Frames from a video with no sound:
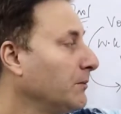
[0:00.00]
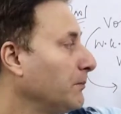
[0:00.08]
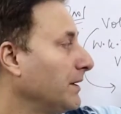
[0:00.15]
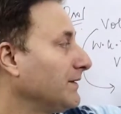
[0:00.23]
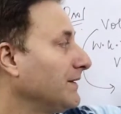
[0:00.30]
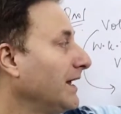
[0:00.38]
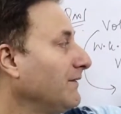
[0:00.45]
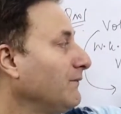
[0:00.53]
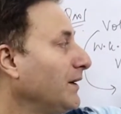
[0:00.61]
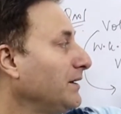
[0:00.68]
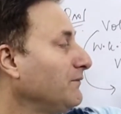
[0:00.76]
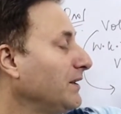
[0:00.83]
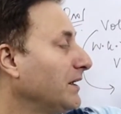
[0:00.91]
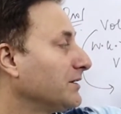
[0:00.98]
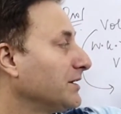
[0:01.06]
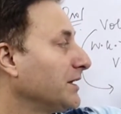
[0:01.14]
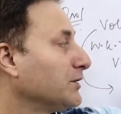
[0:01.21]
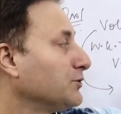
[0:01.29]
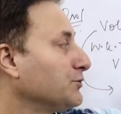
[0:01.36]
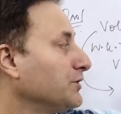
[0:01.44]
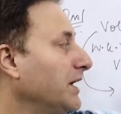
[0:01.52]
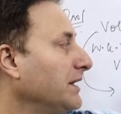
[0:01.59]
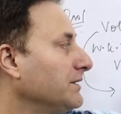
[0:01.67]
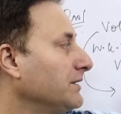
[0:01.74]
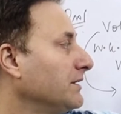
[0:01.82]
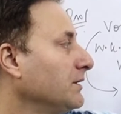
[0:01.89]
but then when they are taken
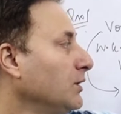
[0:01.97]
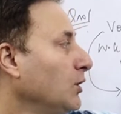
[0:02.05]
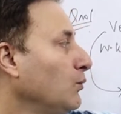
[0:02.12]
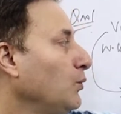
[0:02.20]
together